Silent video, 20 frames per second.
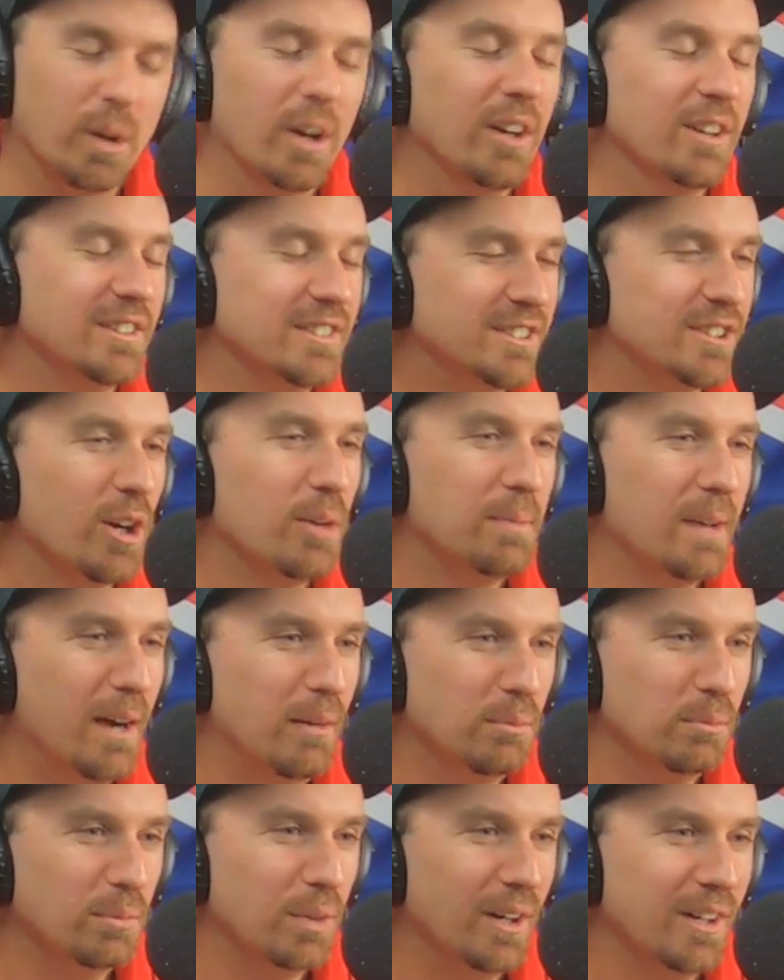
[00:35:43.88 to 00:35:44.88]
bro, dope
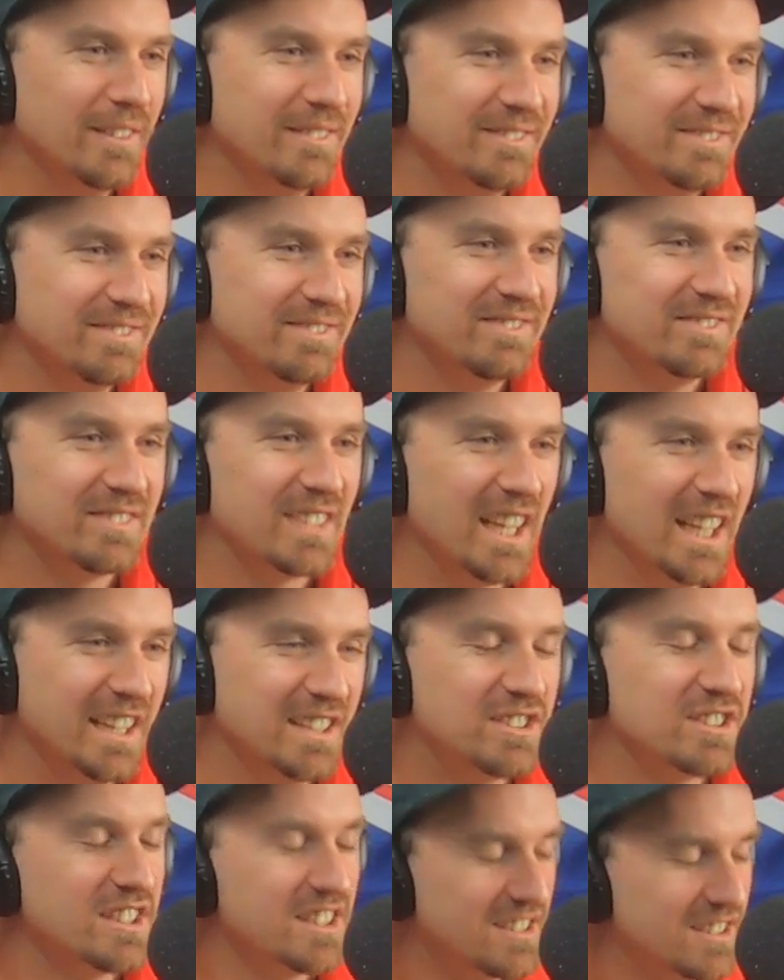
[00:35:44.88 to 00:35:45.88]
album, bro. Thank you, bro. Thank you. It's